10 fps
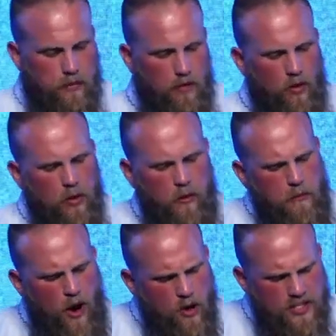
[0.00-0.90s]
But I want to
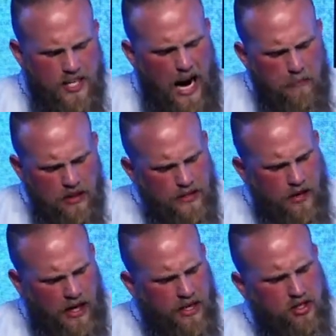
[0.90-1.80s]
propose that I believe the
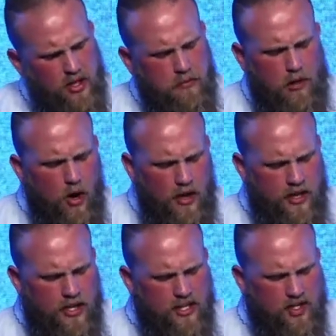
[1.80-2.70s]
answer to
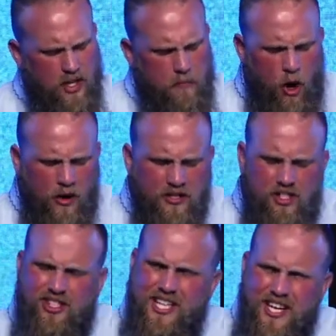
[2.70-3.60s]
brokenness or the broken
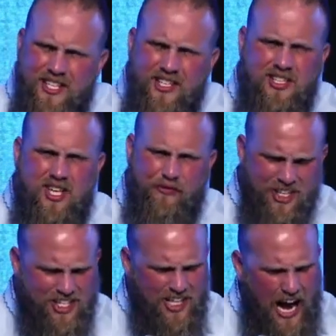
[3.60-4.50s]
seasons of
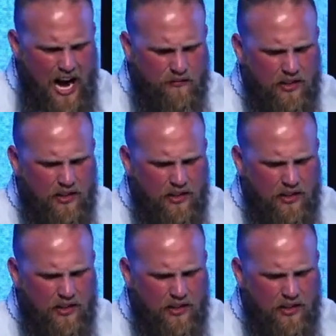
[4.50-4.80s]
this life,